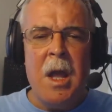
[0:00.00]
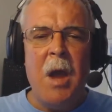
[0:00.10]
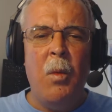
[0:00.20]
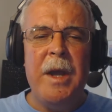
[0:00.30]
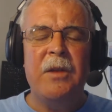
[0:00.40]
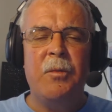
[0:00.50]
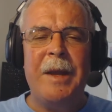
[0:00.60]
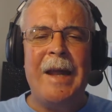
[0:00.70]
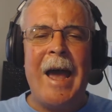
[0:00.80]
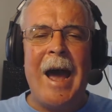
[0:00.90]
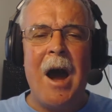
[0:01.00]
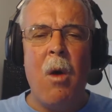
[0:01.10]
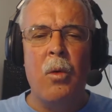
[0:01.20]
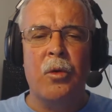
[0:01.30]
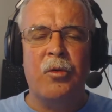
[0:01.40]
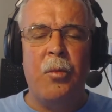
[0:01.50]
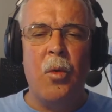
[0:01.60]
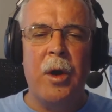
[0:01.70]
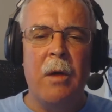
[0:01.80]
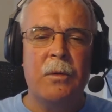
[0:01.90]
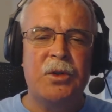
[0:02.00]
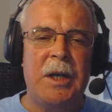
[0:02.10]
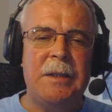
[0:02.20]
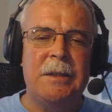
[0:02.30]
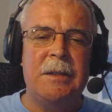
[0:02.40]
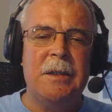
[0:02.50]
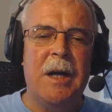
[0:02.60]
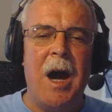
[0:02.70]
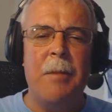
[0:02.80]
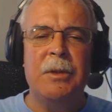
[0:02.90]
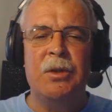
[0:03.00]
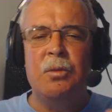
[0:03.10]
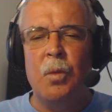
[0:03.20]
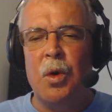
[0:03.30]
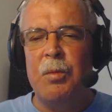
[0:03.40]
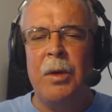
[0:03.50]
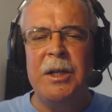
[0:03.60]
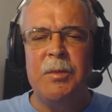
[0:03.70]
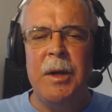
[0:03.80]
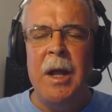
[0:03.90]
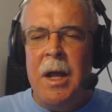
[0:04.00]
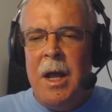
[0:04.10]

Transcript: And we can spend hours poring over sentences and commas and word placement